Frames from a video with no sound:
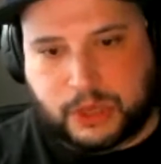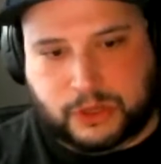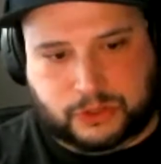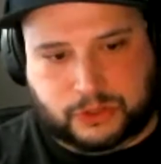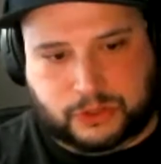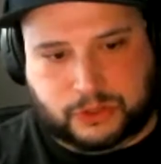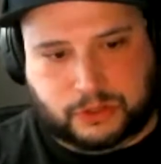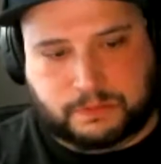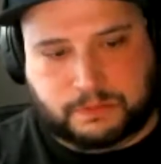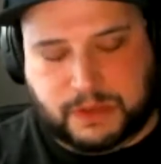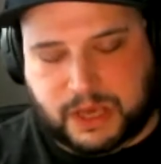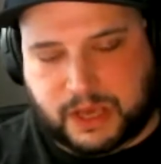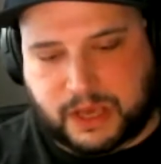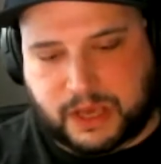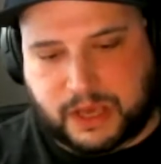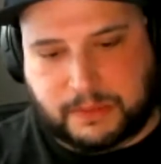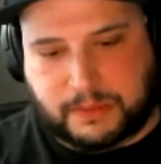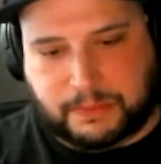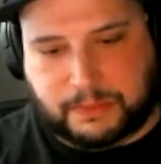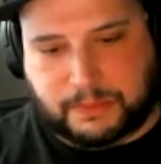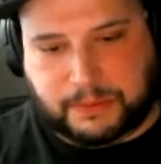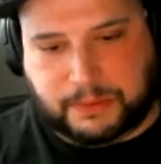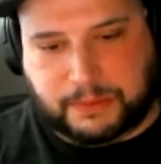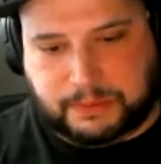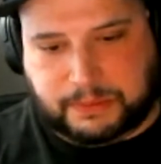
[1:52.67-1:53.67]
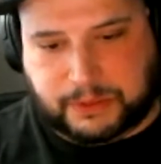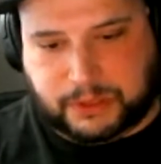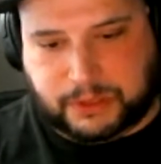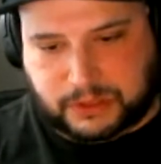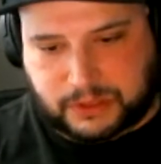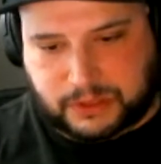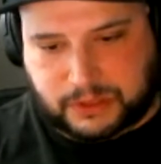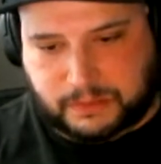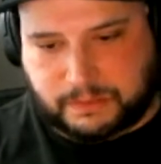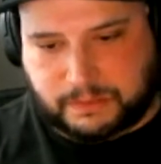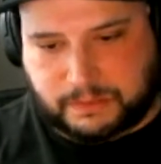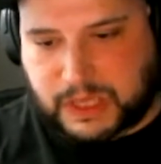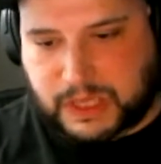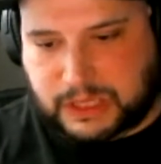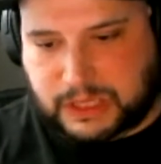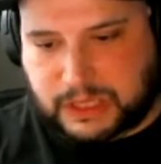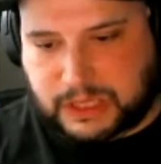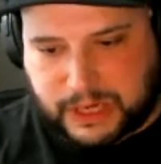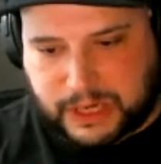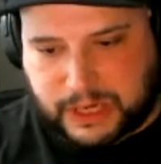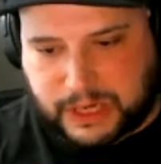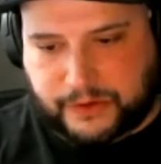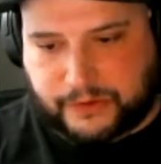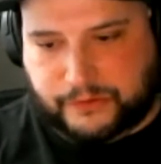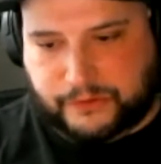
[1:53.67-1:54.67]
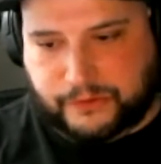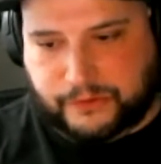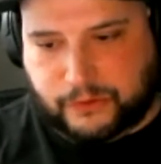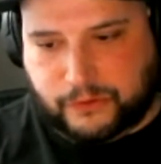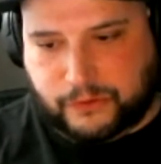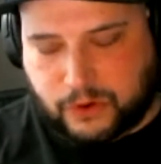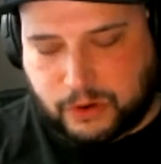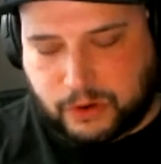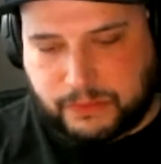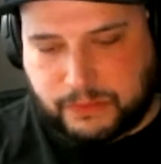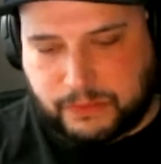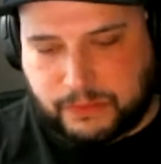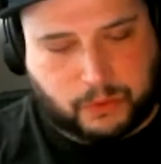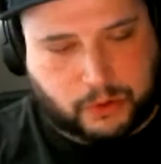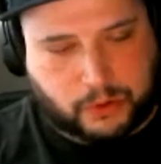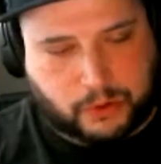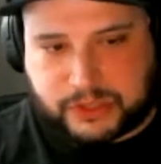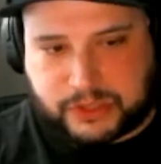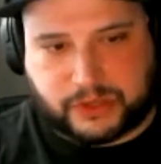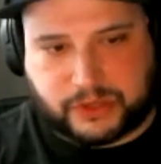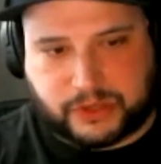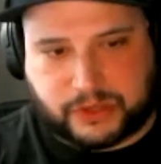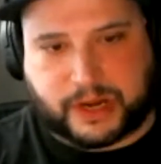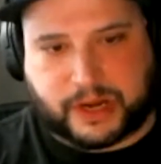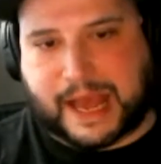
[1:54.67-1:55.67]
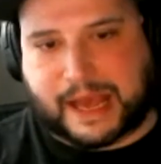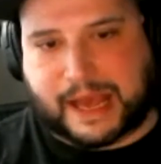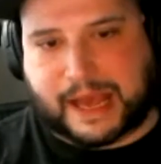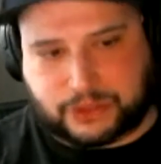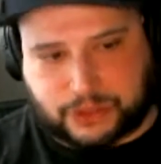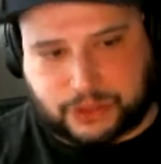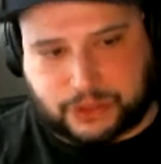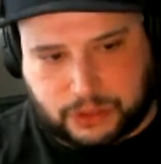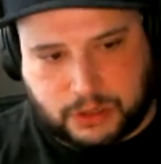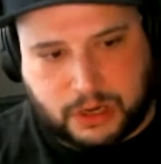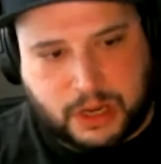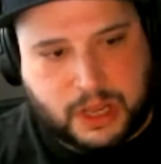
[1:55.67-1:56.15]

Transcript: So being able to build something in Terraform that works on Azure,